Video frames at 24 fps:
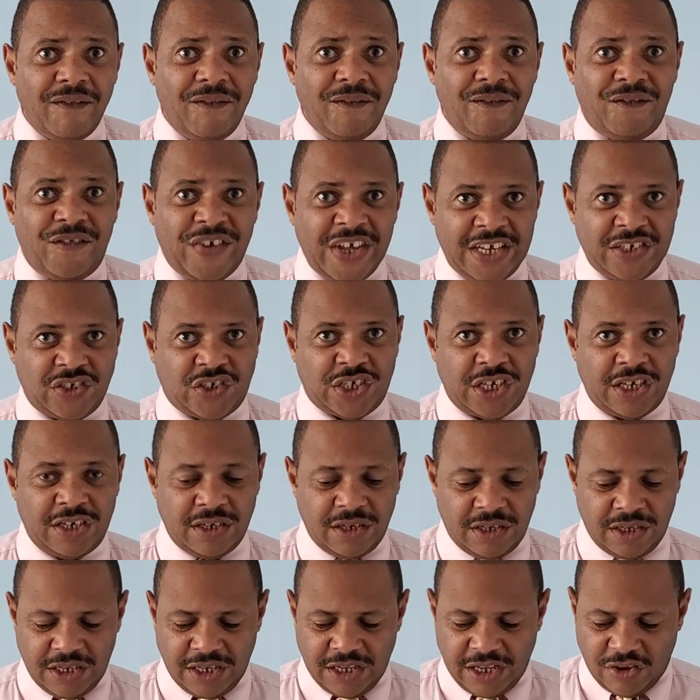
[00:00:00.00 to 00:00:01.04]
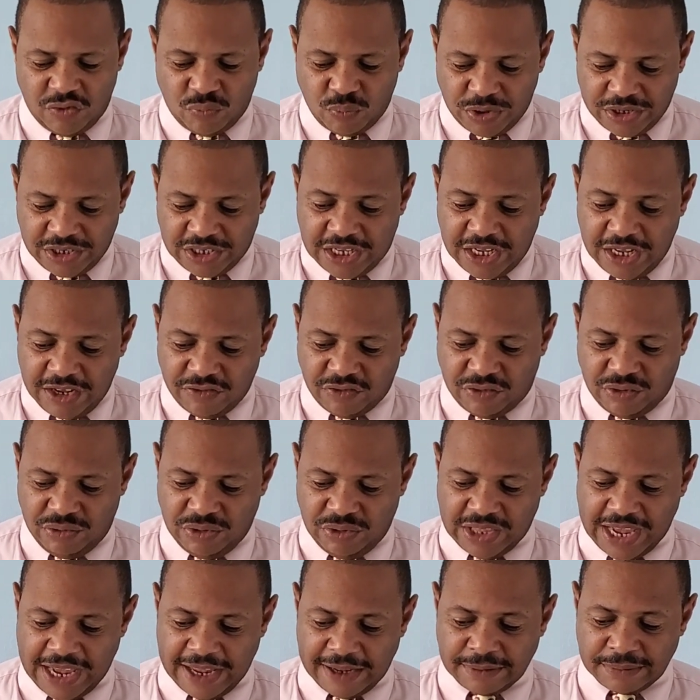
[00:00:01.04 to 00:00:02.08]
Vision is what gives you
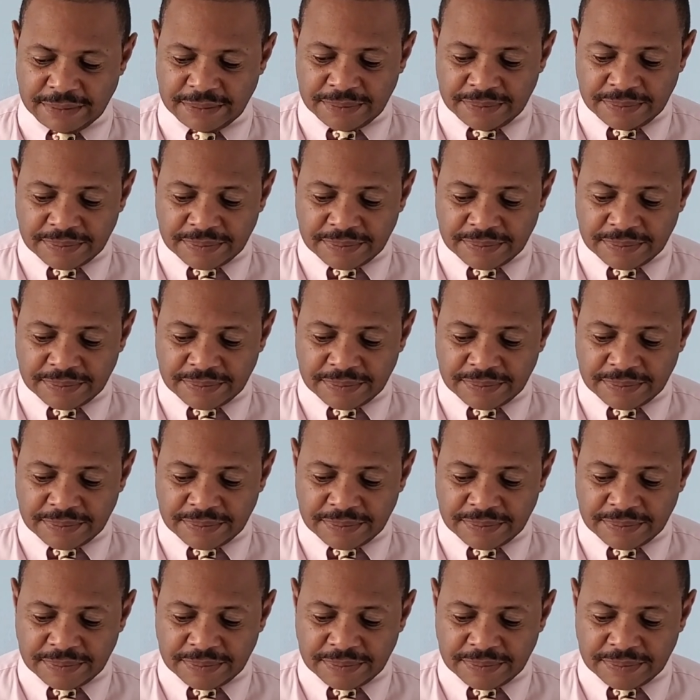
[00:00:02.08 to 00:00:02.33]
that.